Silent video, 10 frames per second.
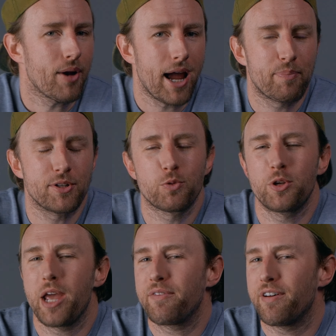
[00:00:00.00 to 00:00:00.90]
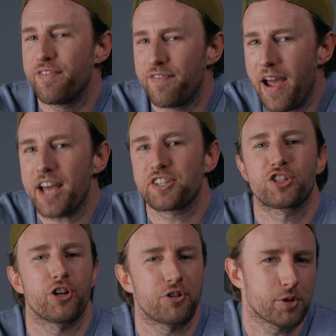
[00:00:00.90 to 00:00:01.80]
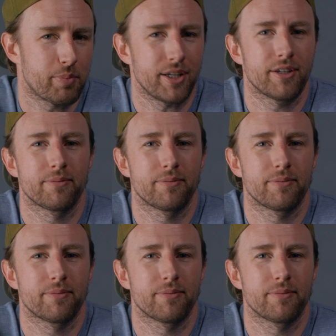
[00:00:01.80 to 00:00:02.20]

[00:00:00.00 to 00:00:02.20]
what happens when you have a fast shutter speed?